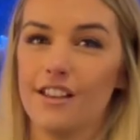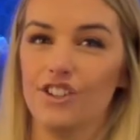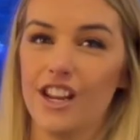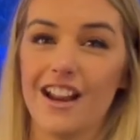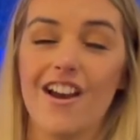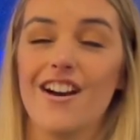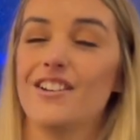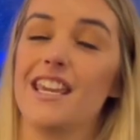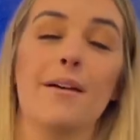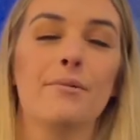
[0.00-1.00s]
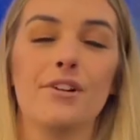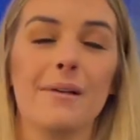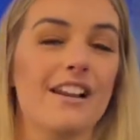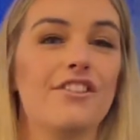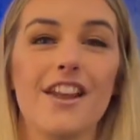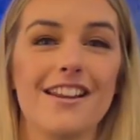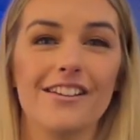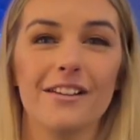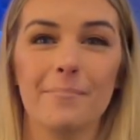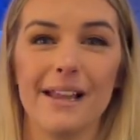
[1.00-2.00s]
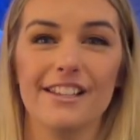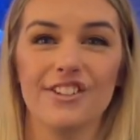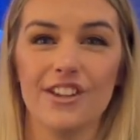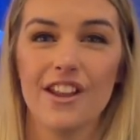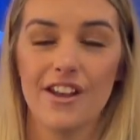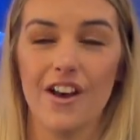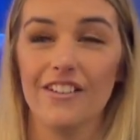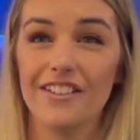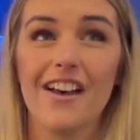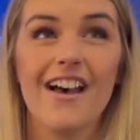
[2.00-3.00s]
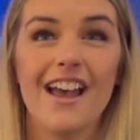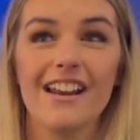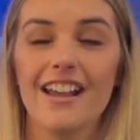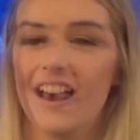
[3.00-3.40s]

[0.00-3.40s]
cheato algae. I bought about a $30 bunch online.